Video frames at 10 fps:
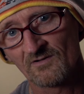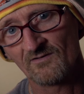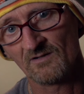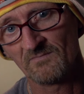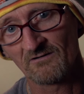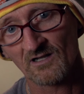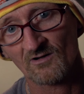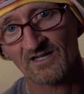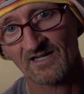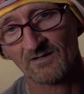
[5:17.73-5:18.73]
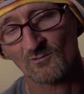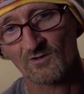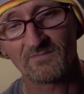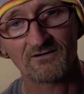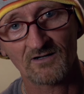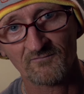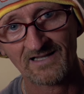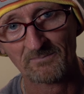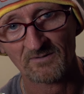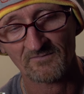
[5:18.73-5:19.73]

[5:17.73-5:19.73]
the mirror locking up or the mirror flap